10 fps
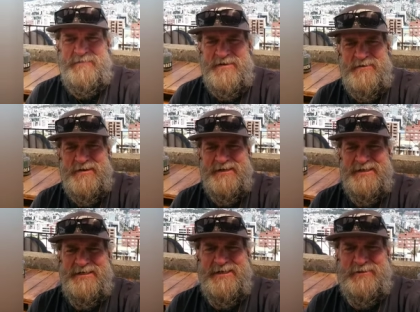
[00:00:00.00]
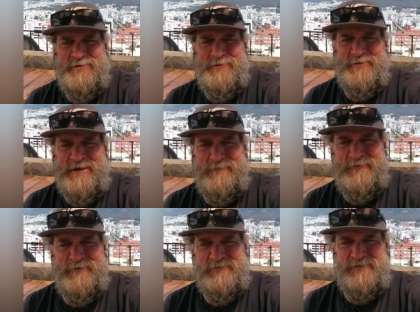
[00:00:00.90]
Here in Quito,
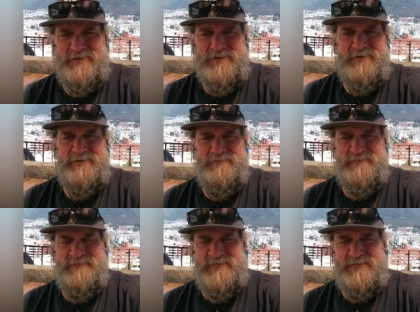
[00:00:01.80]
Ecuador, still